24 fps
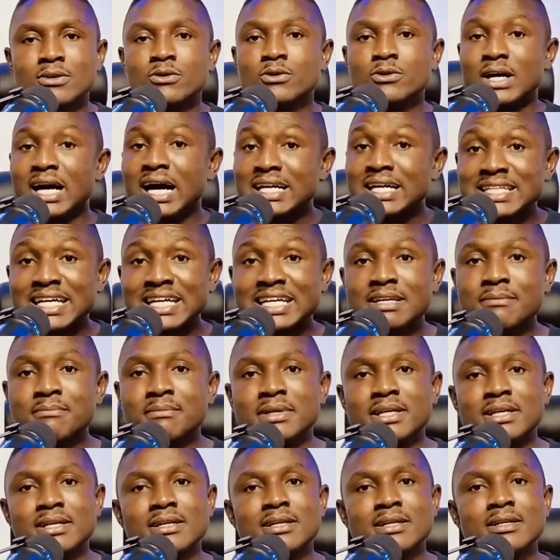You're attacking
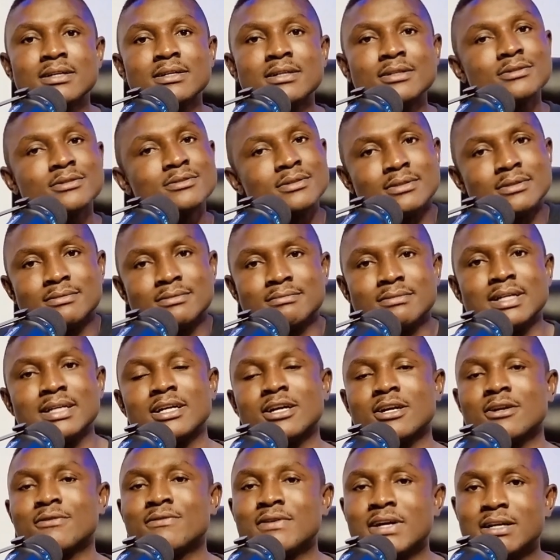me, so I
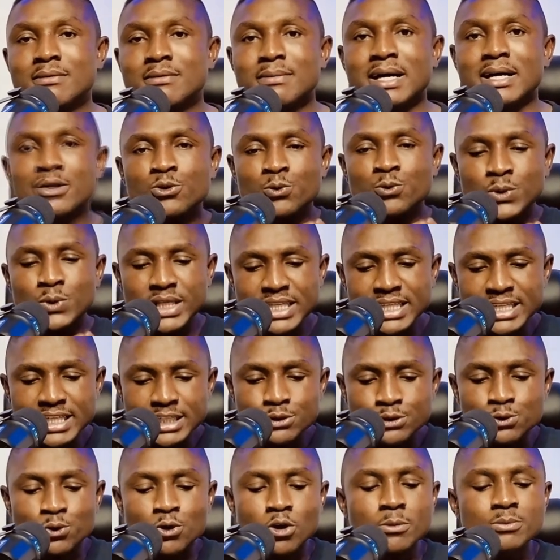gotta fight back. We
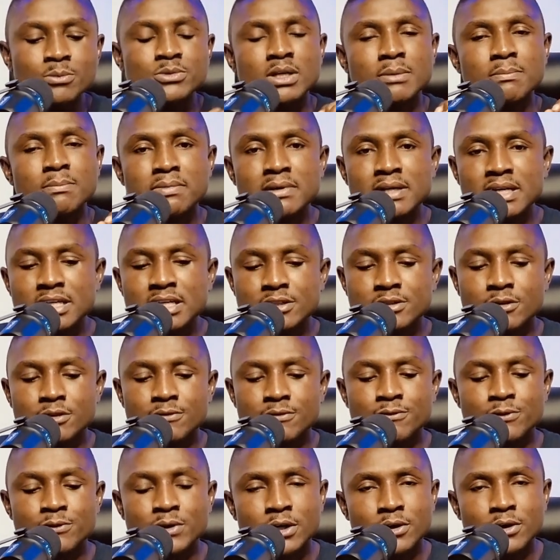need to come to a place
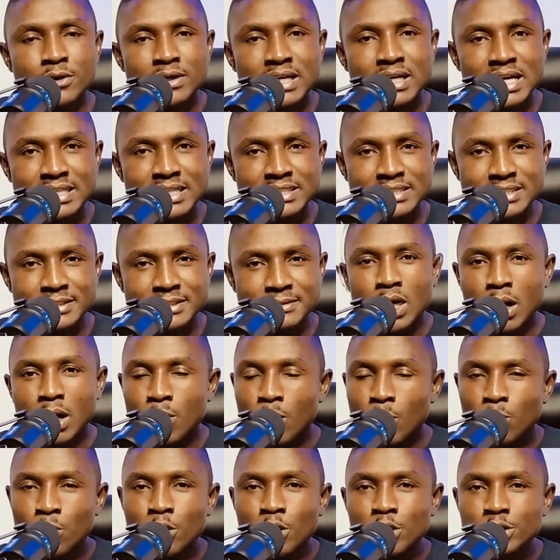of recognizing
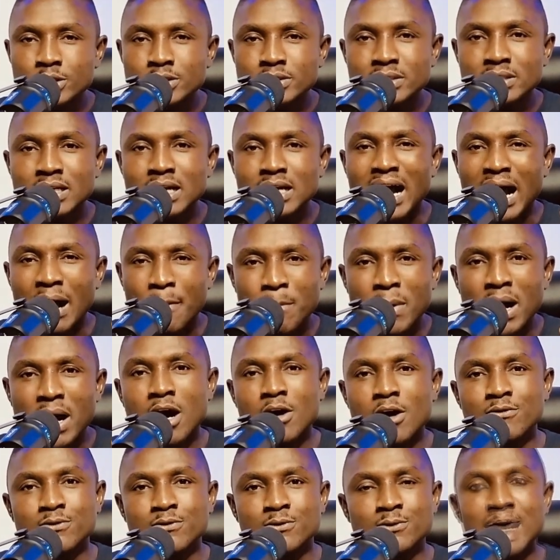our words are
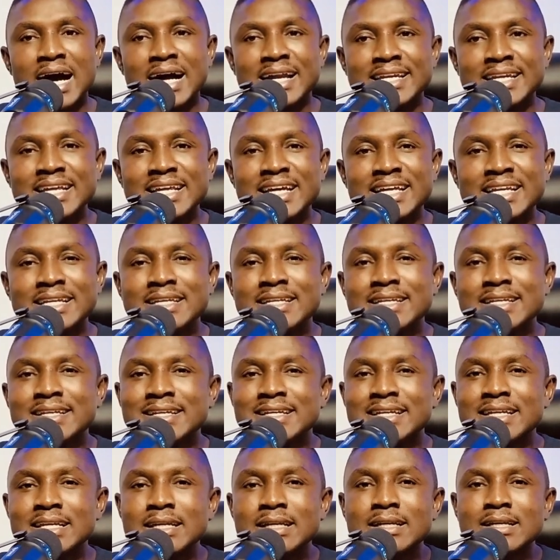powerful. And then
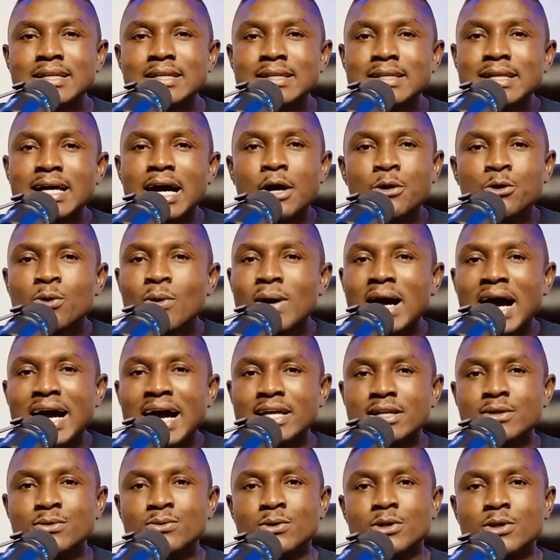there are no
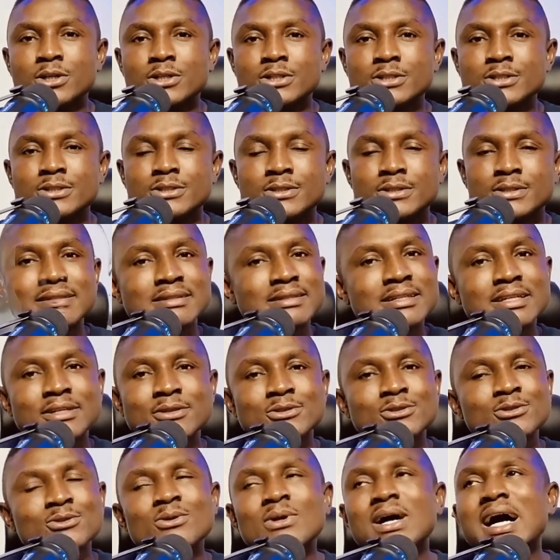idle words. There
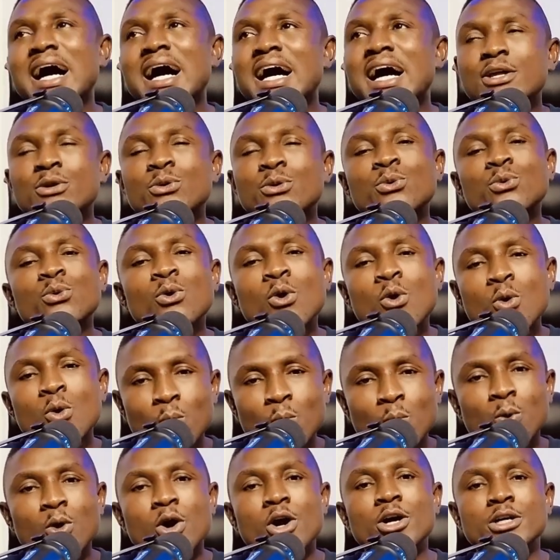is no idle
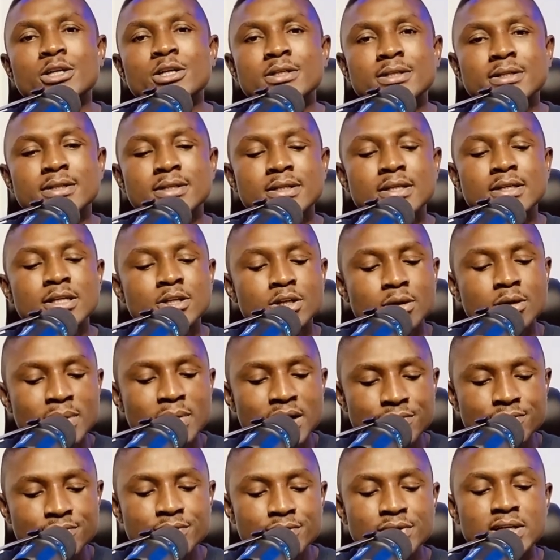word.
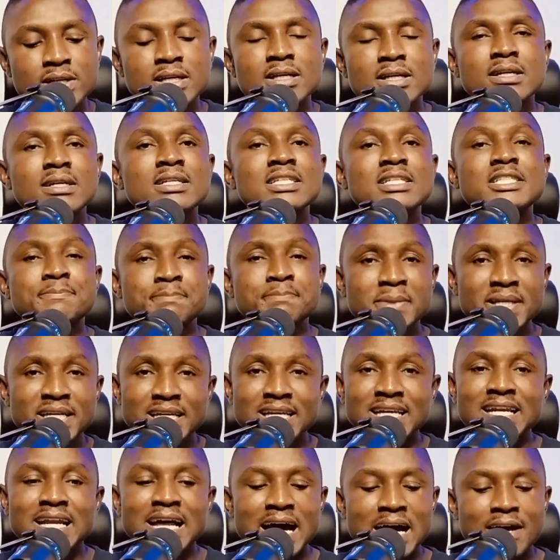Number three,
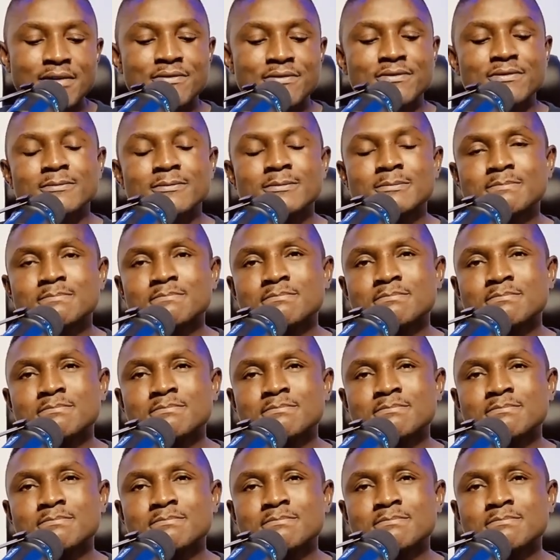speak life.